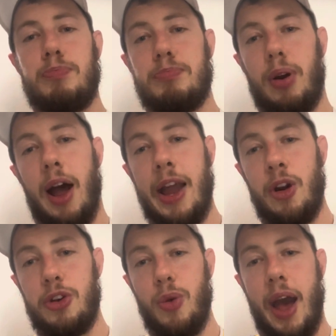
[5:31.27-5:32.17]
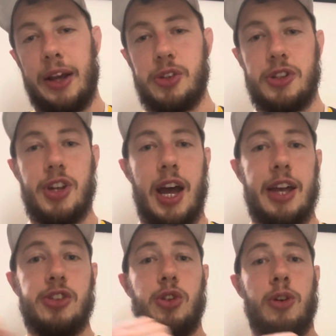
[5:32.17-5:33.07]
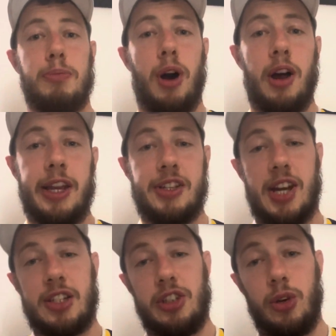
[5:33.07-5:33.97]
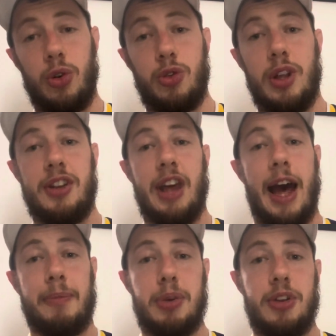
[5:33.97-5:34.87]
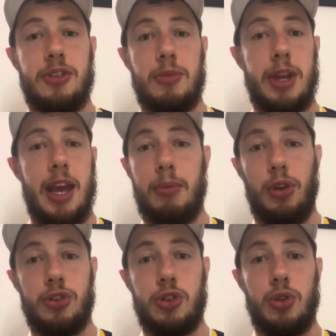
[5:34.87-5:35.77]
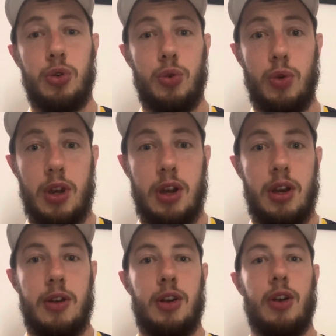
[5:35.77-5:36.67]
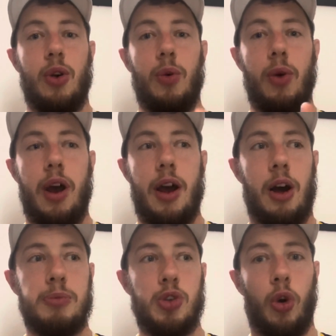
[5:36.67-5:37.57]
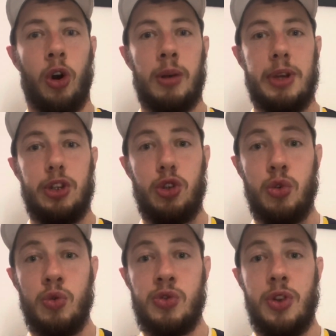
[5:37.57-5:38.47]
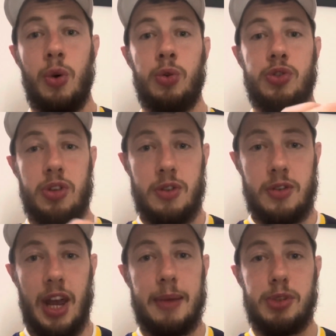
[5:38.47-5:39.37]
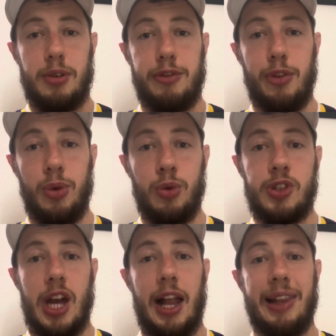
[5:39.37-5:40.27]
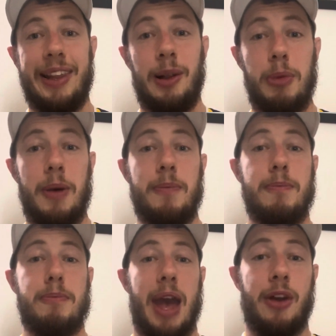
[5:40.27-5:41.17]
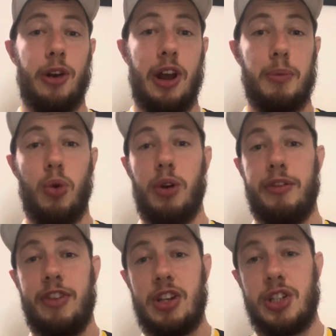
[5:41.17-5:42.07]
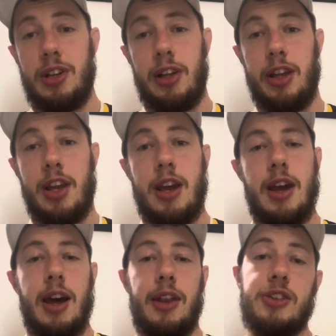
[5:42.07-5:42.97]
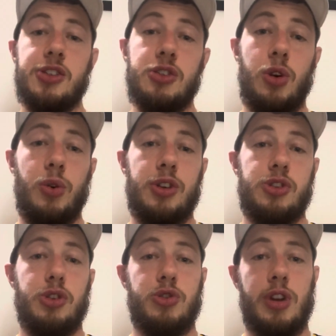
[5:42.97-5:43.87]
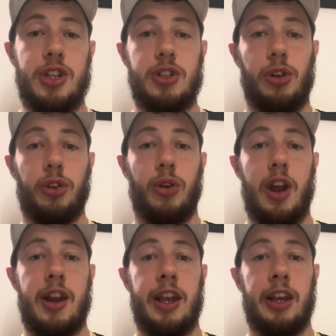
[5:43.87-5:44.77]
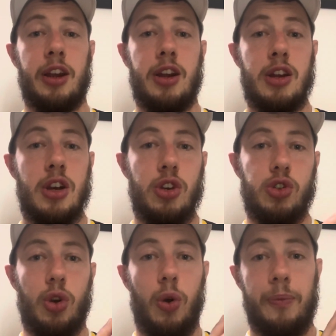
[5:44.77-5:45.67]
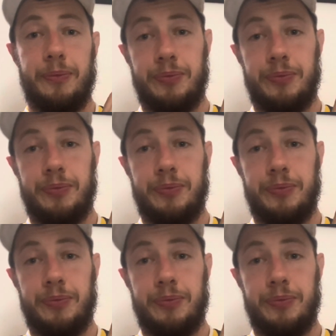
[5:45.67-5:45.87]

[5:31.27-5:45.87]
prior to exercise, your body is actually going to adapt to be able to absorb and use those types of foods a little bit better and more efficiently. And this is known as nutritional training. So